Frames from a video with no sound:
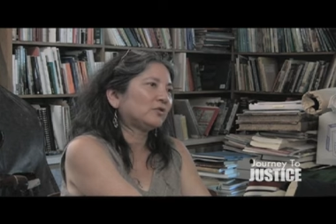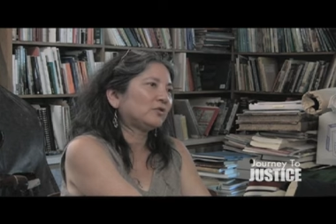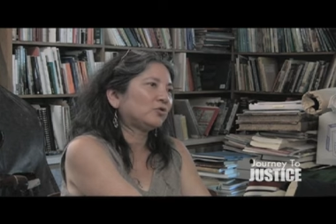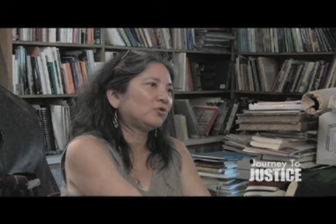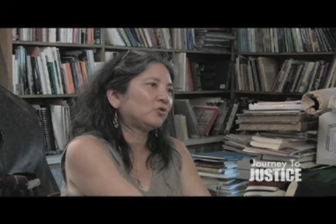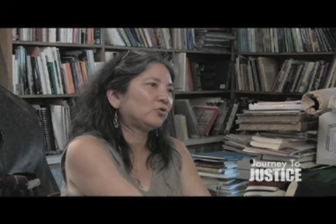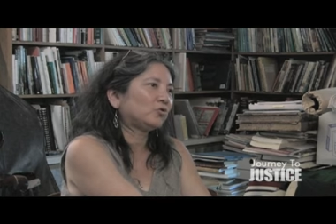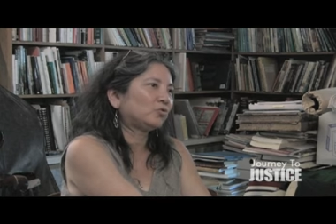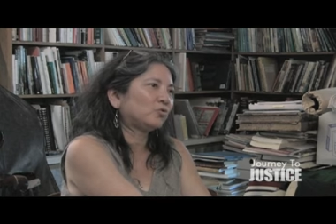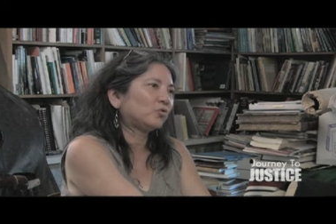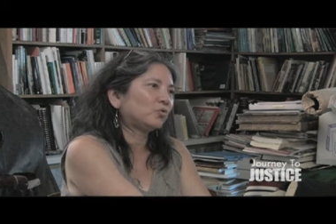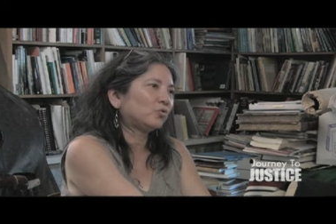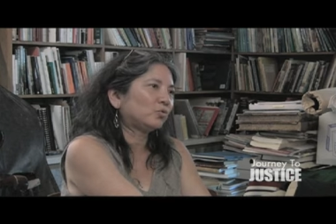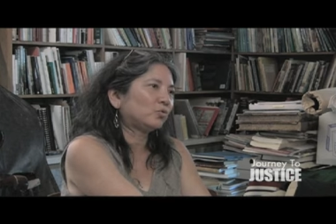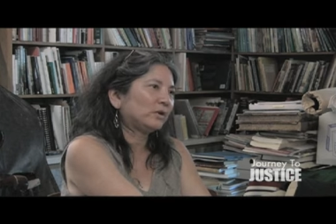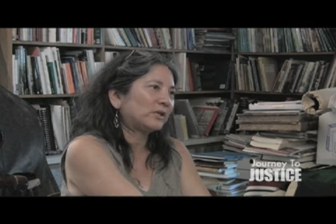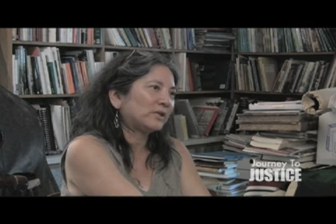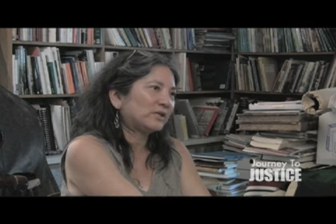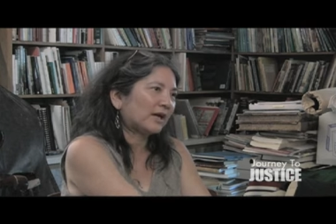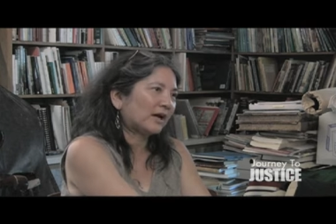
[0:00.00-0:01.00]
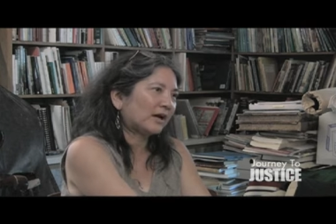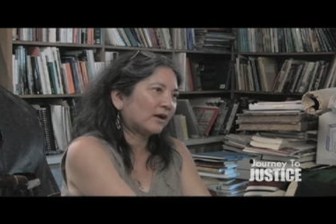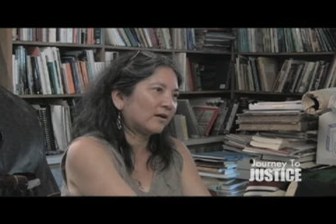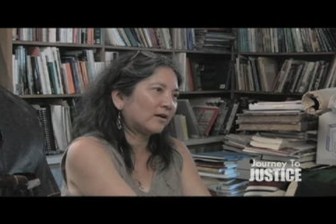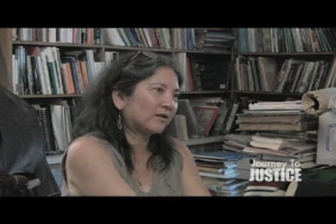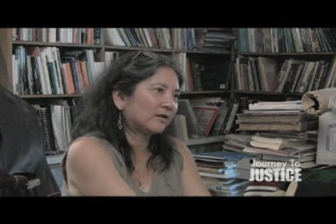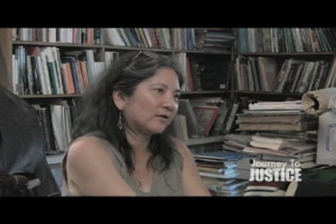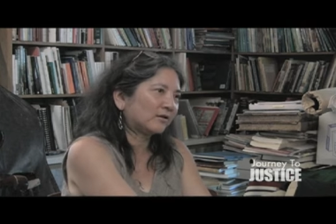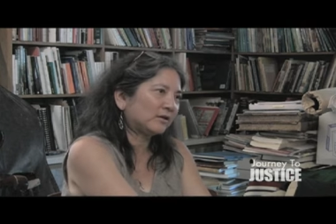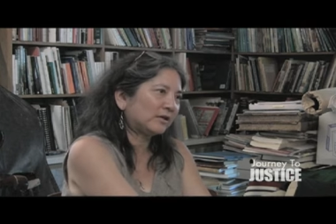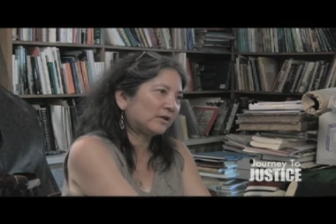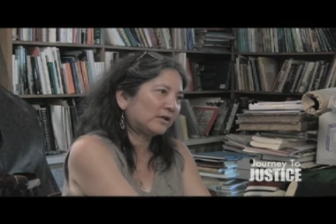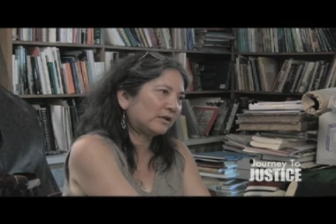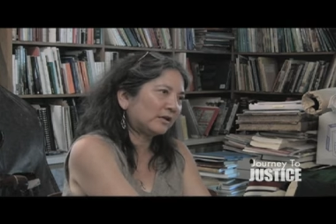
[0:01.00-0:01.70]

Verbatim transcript: you retired